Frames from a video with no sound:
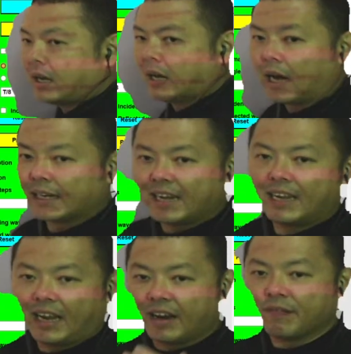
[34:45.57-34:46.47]
Are they
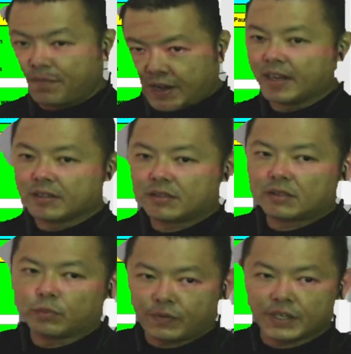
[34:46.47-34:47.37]
in phase
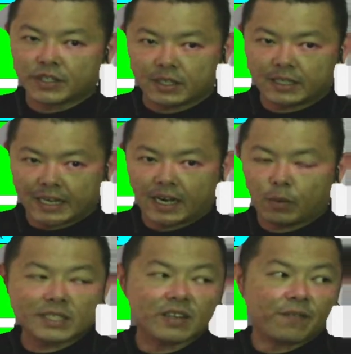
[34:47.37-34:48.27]
with each other? They are.
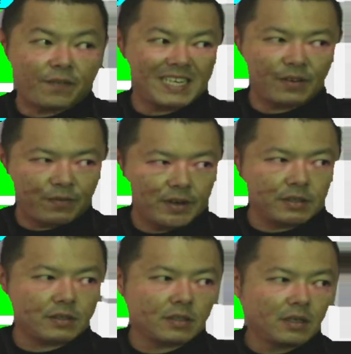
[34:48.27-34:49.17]
What's the phase
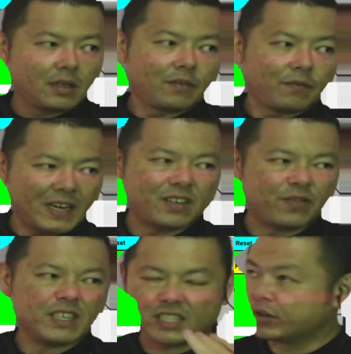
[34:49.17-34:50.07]
difference Phase
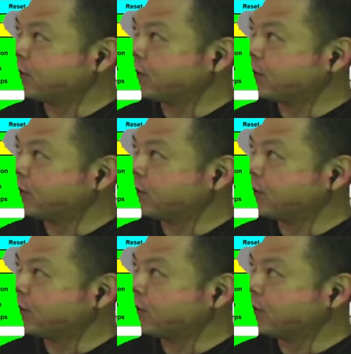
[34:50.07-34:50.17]
difference zero.